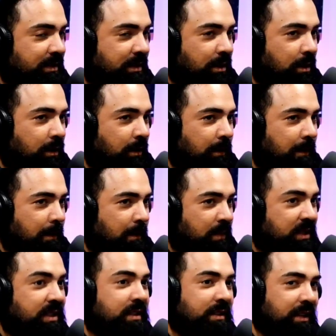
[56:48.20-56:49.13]
So,
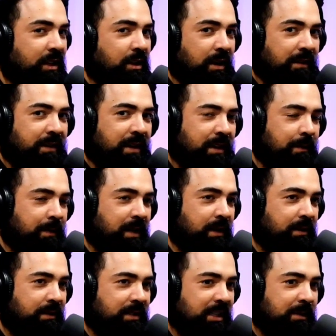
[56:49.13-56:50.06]
but if
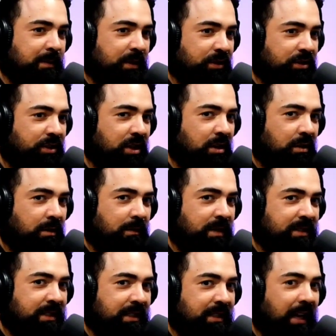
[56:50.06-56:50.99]
anybody who sees me on the show
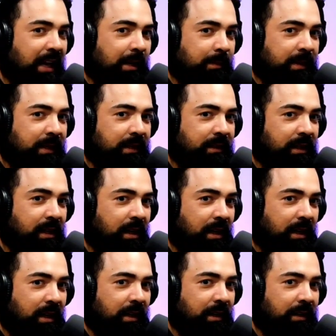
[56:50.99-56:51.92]
and wants to attack me,
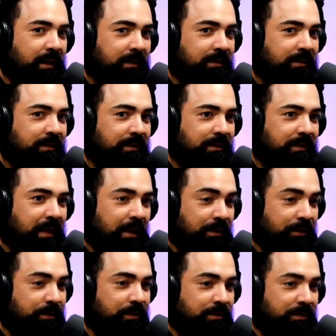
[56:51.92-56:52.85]
I
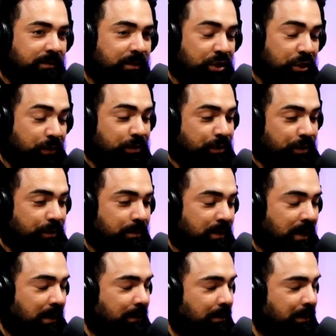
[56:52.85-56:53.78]
would shoot you
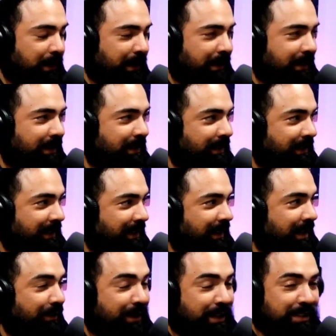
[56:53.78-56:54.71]
probably.
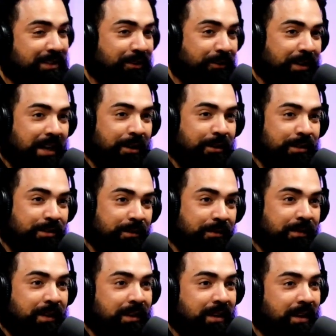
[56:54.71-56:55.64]
I have a concealed carry,
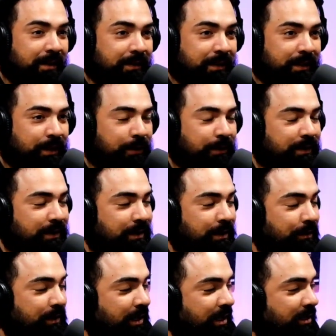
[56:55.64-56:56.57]
so fuck off. Don't
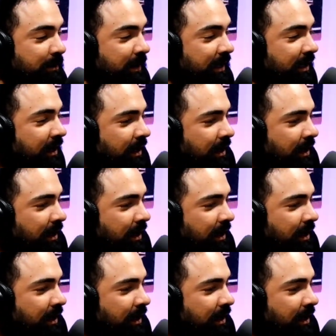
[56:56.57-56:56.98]
touch me.